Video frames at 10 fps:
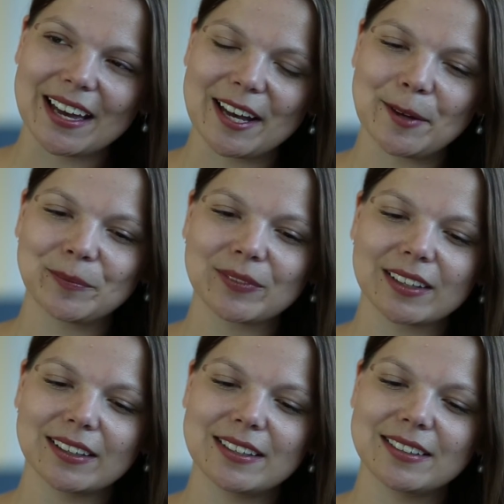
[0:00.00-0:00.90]

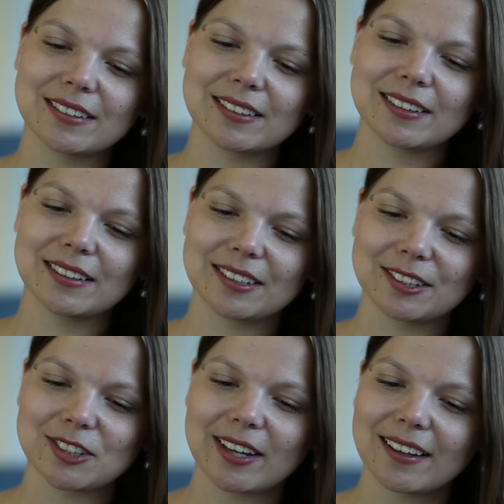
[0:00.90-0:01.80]
In
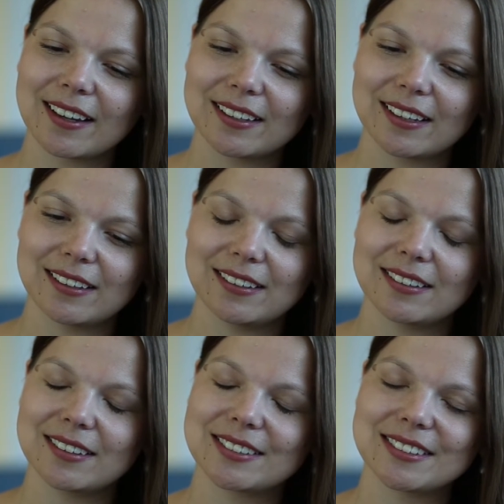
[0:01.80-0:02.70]

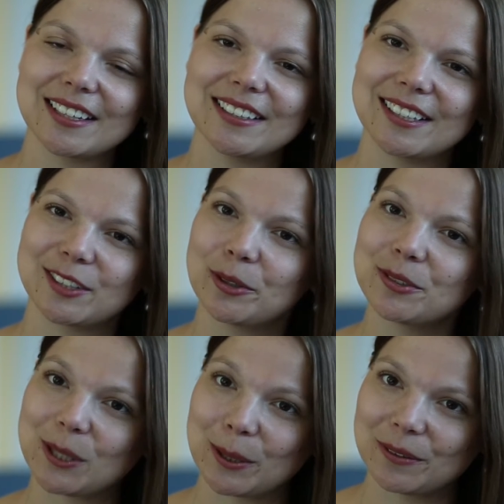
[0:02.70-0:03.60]
Shanghai, I studied at
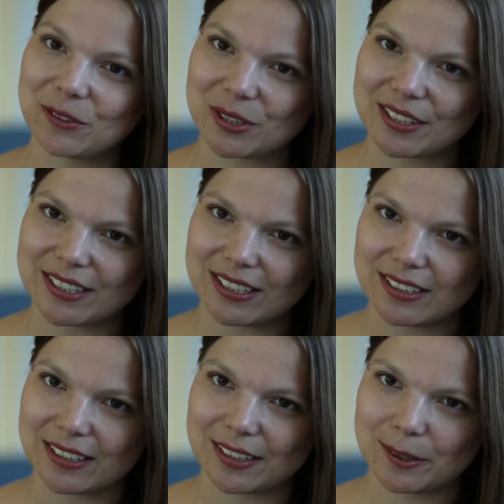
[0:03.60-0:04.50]
Tongji
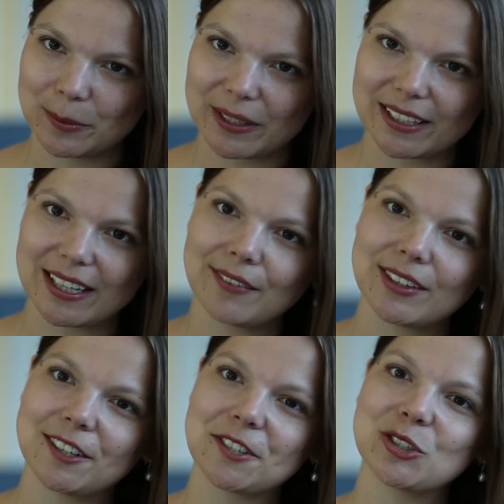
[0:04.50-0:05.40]
University, where they have a
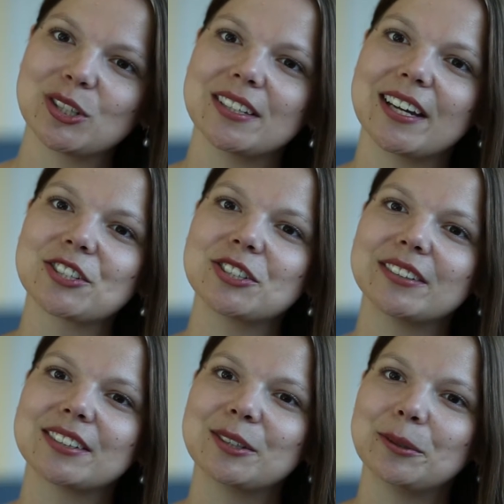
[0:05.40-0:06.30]
large international
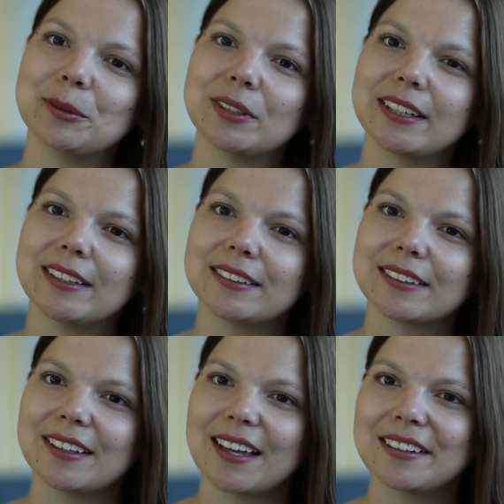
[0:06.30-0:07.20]
school, and
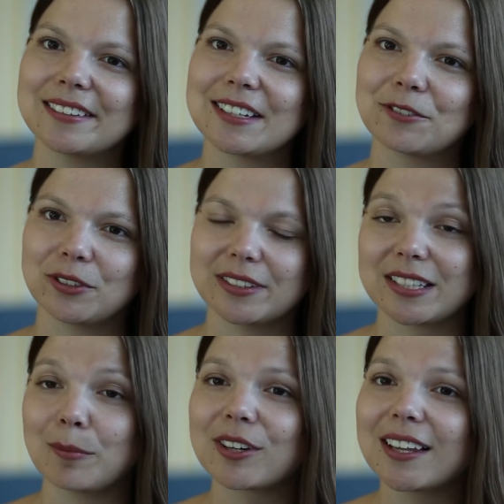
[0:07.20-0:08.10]
I did several
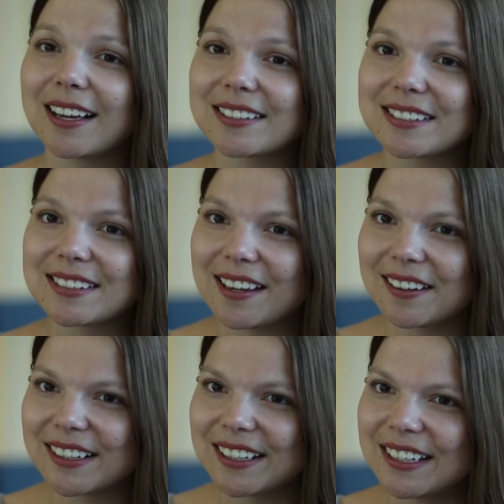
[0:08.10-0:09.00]
summer classes
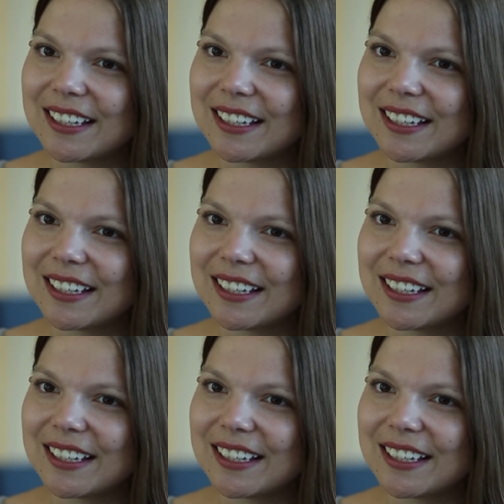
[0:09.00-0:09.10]
there.